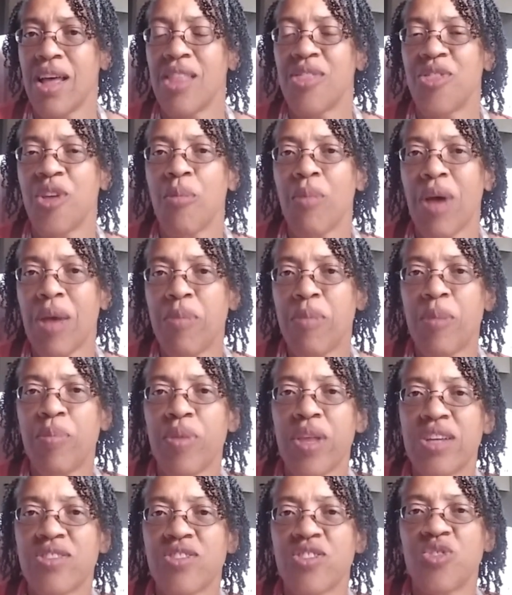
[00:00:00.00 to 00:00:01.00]
There might be
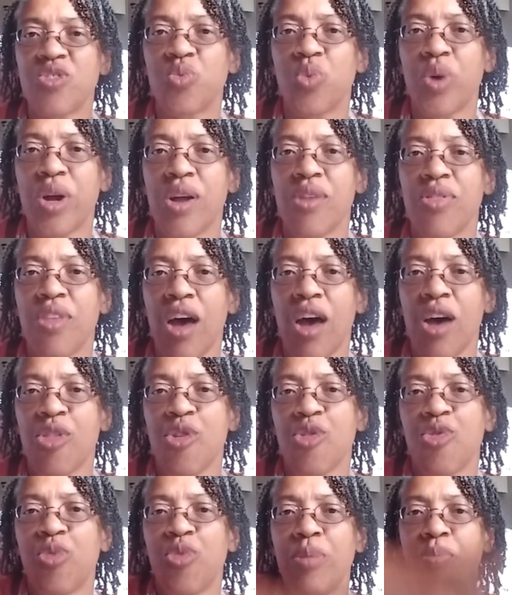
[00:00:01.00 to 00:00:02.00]
places where the
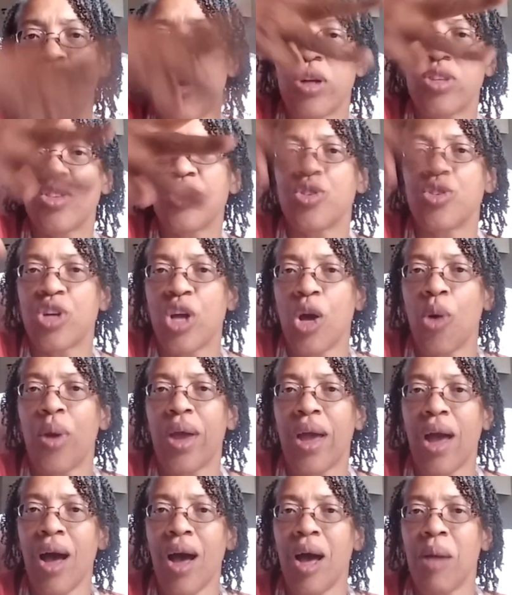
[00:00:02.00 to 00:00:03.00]
other three parts are
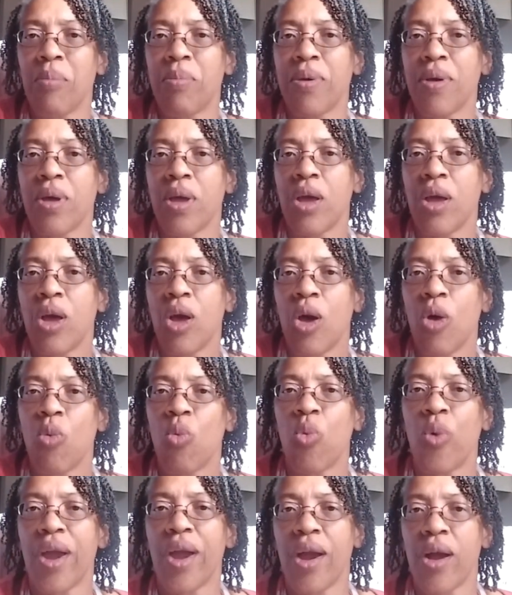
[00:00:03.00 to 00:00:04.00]
going up,
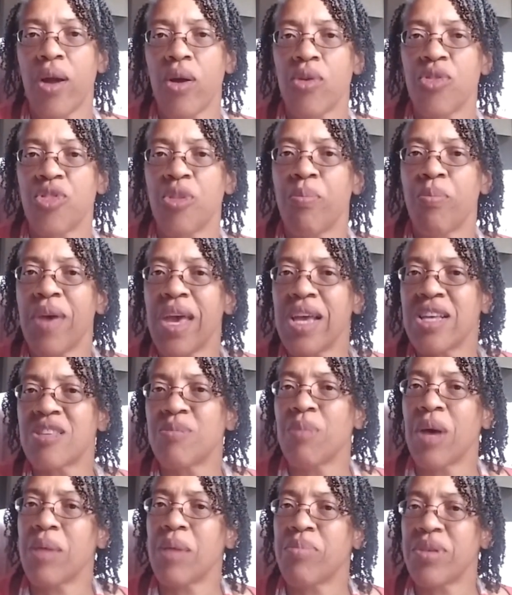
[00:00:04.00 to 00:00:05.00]
where the
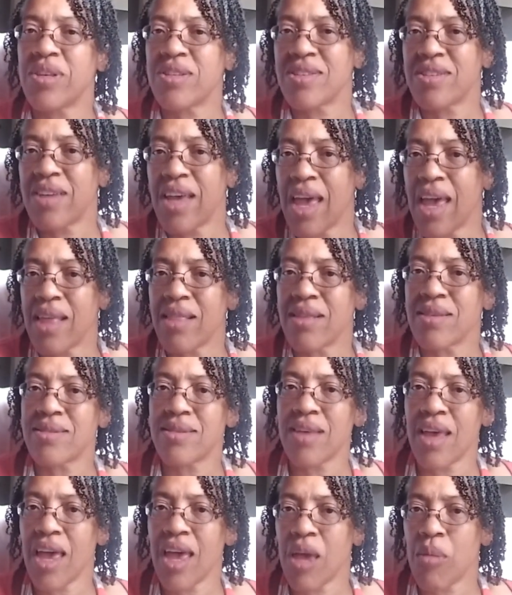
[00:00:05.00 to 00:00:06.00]
bass might be staying the
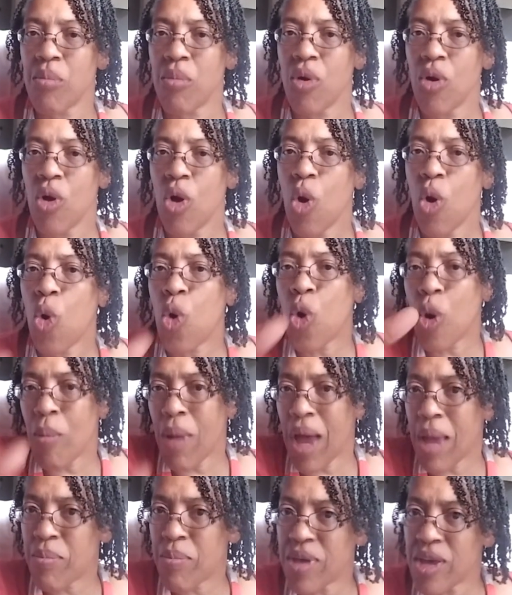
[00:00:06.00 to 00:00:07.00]
same or
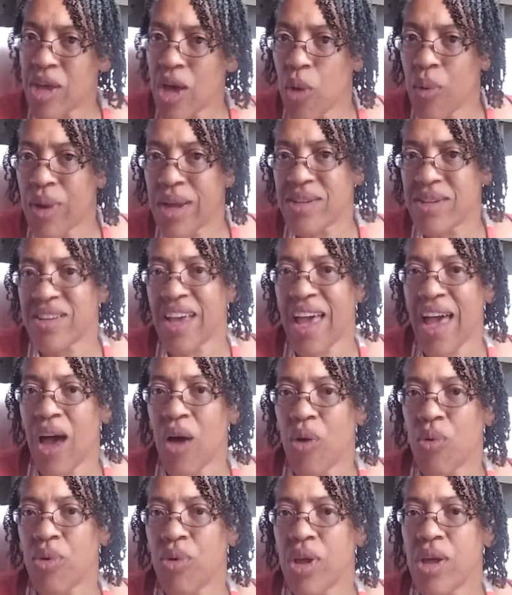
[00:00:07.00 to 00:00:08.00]
might be going
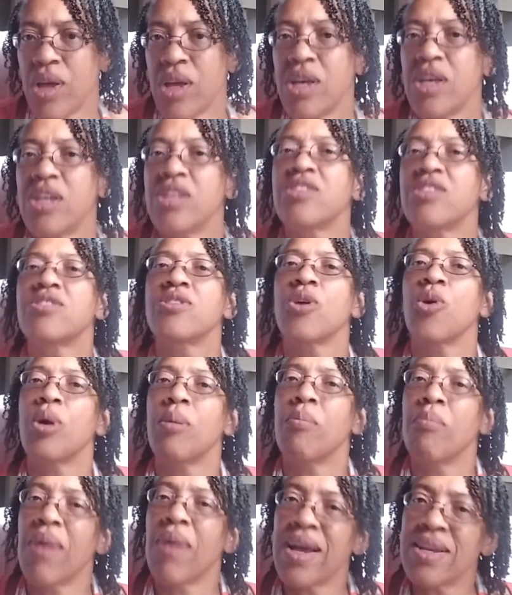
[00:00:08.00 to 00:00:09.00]
down. So
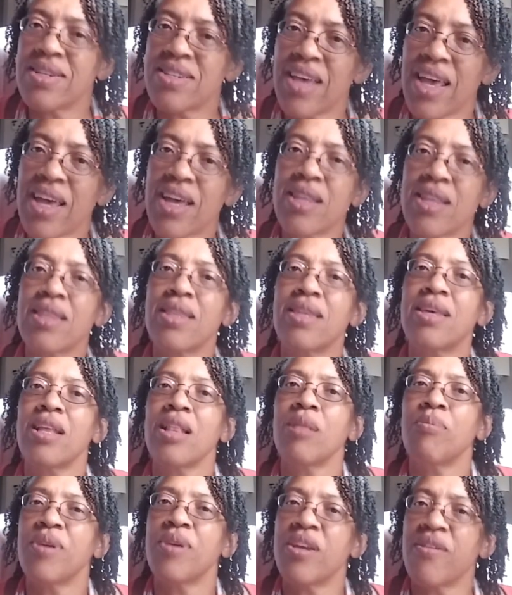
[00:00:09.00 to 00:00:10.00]
it might take a
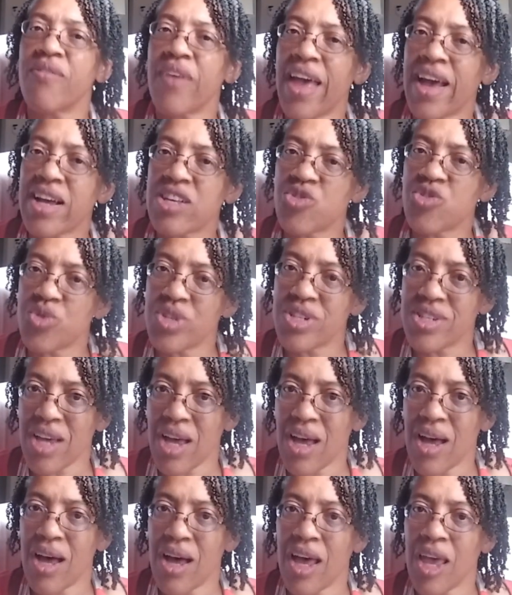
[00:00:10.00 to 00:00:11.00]
little bit of extra
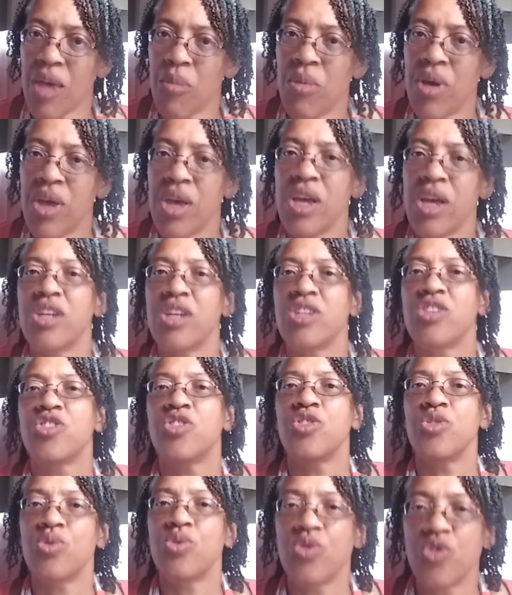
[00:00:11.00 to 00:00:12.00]
time
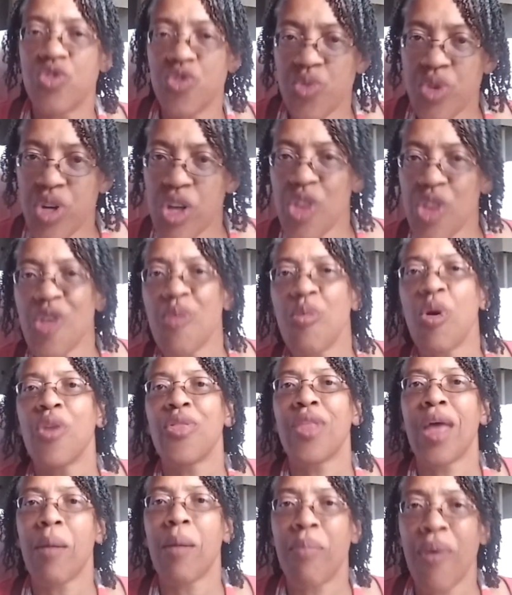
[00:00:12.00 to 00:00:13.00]
to drill them
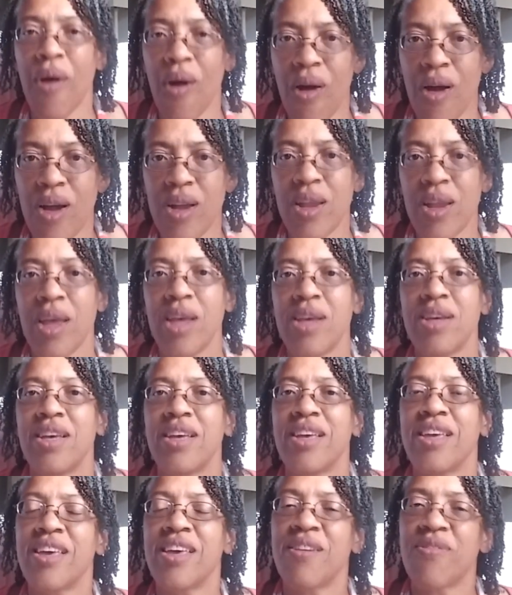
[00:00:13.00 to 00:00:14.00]
on that part
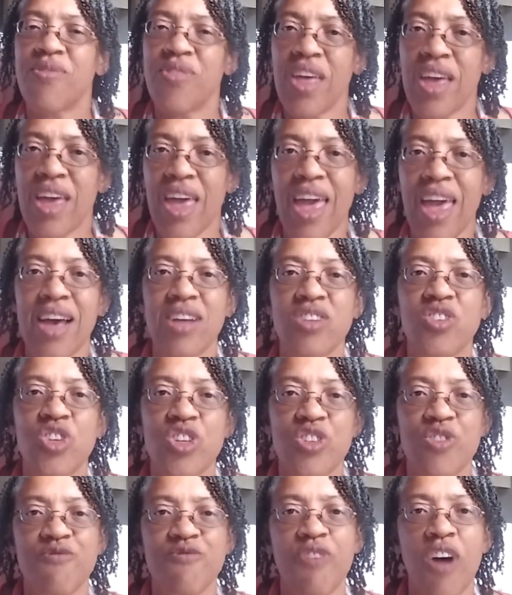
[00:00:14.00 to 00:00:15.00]
if they can't
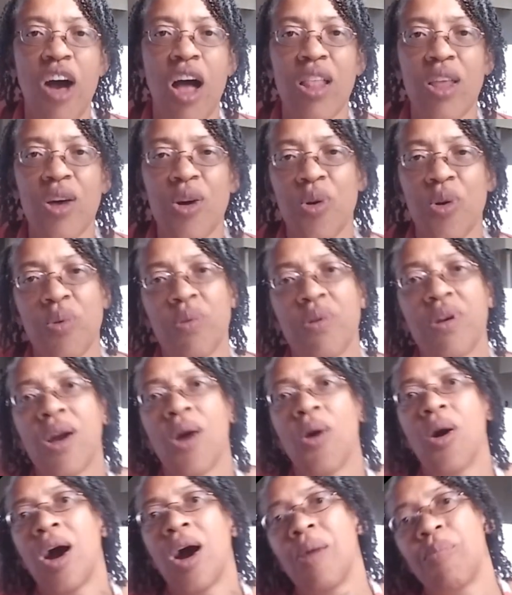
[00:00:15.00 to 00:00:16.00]
just follow,
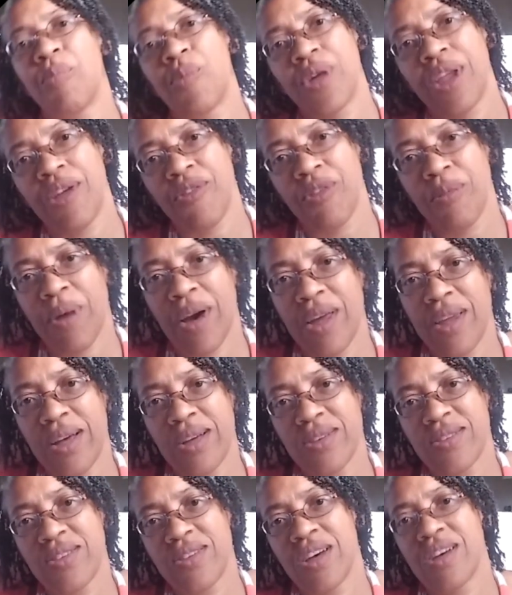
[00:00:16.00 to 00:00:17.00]
go up when everybody
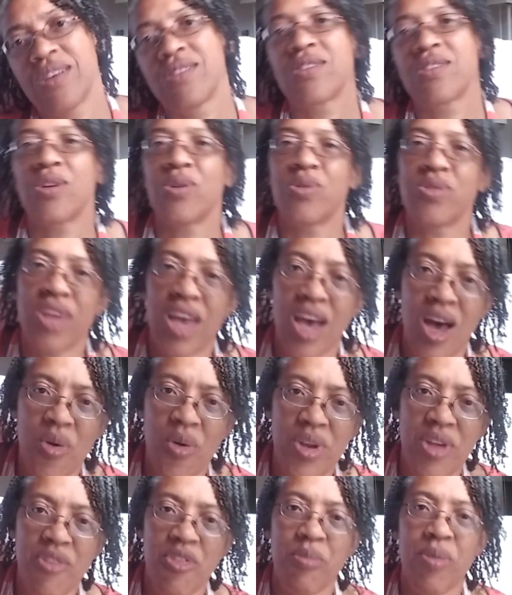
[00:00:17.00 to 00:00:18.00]
else does, go down
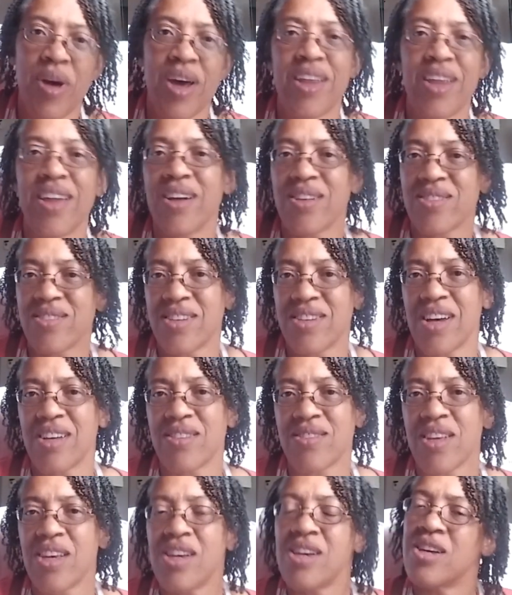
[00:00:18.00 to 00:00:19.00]
when everybody else
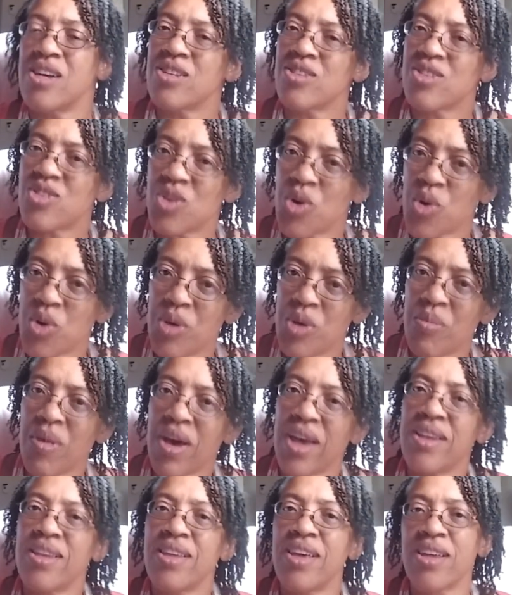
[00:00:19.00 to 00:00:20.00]
does. So you
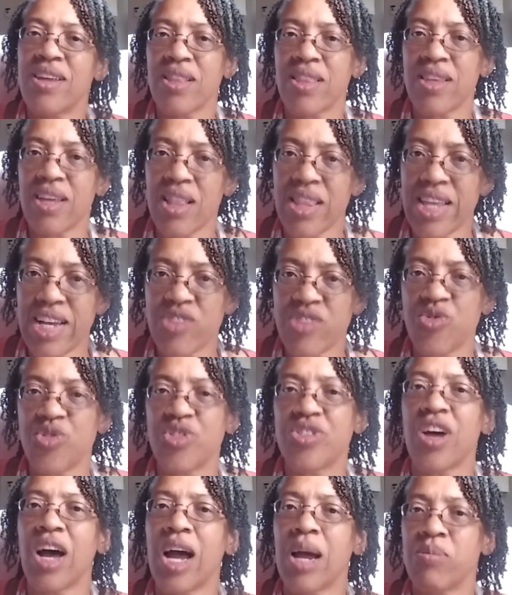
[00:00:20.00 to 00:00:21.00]
might need a little extra
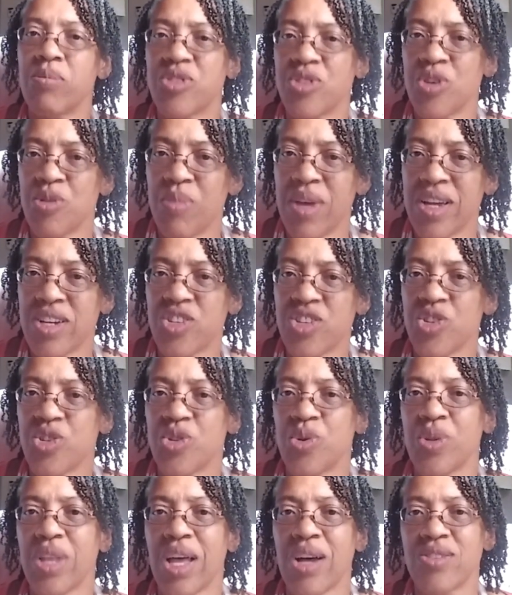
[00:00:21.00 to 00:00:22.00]
time, so make sure
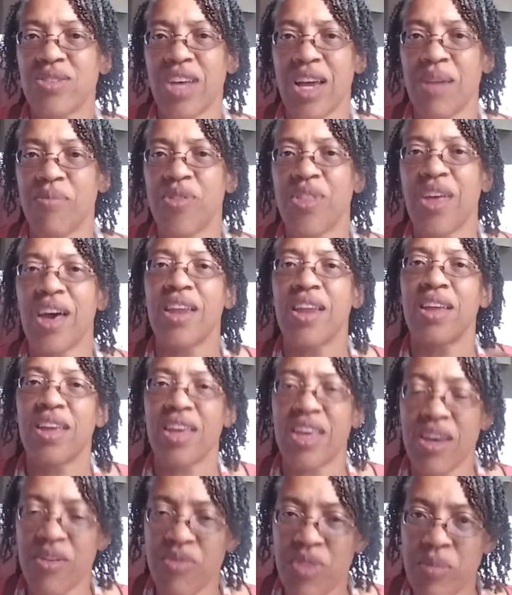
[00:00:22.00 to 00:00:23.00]
to allow time for that
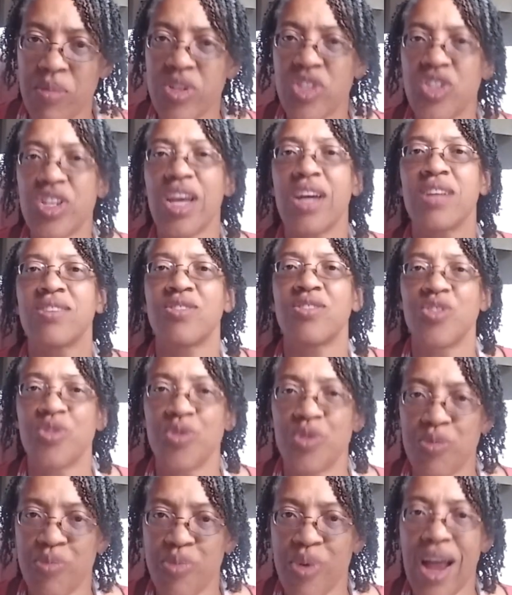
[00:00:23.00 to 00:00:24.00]
and give them a chance
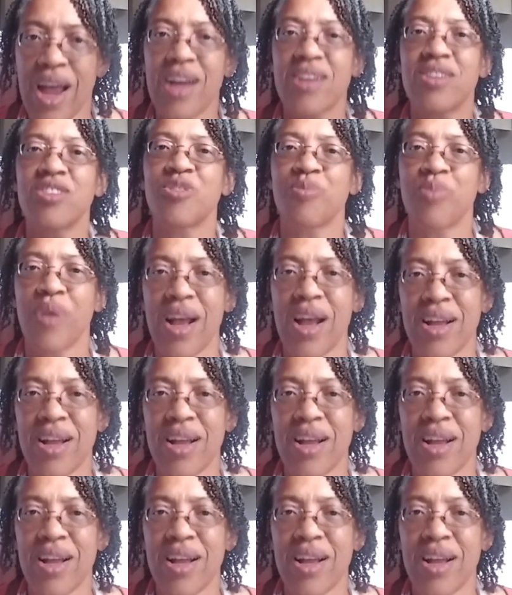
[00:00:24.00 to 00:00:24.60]
to practice,